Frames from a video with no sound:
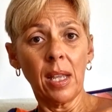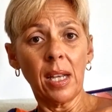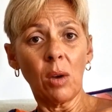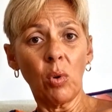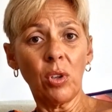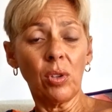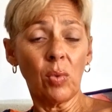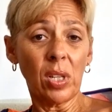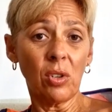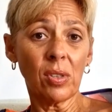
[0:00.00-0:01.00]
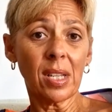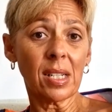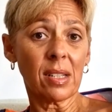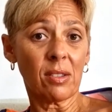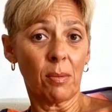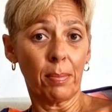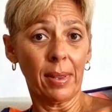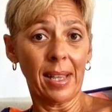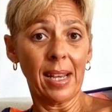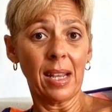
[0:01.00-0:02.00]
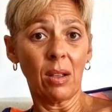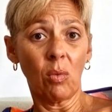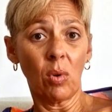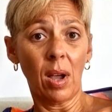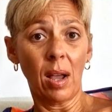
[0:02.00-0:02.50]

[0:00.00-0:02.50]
Now, when using it to stop bleeding,